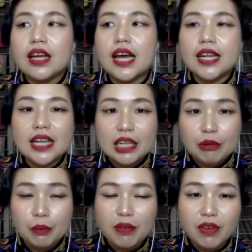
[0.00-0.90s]
And then they
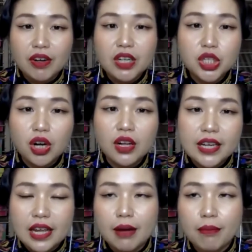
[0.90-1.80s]
will be very jolly
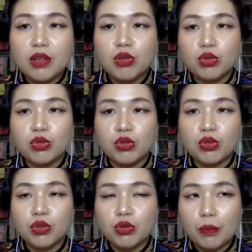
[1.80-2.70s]
and happy to
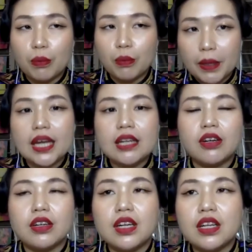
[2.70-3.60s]
paint
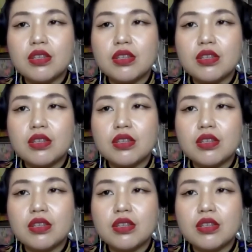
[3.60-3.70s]
on it.